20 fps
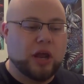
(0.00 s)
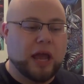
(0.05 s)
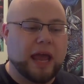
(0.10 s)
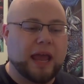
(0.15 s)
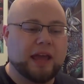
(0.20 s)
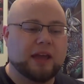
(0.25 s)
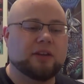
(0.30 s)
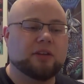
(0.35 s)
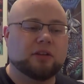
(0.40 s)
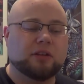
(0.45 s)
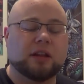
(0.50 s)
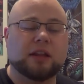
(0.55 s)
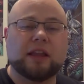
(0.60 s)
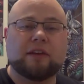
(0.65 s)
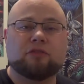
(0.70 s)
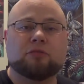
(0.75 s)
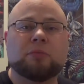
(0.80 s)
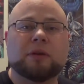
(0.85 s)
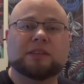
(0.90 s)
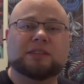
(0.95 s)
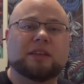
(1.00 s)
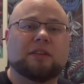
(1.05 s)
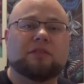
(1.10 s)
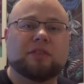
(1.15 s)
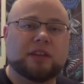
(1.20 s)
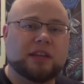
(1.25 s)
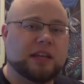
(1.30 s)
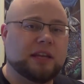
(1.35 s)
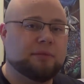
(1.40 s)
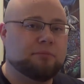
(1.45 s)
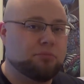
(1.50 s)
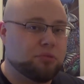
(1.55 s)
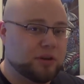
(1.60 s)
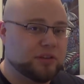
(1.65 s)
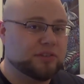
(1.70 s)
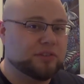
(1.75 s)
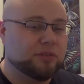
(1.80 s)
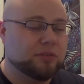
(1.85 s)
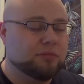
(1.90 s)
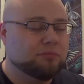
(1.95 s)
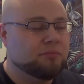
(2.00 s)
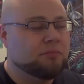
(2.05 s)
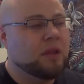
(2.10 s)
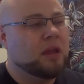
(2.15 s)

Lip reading: handle 11 by 17 Bristol,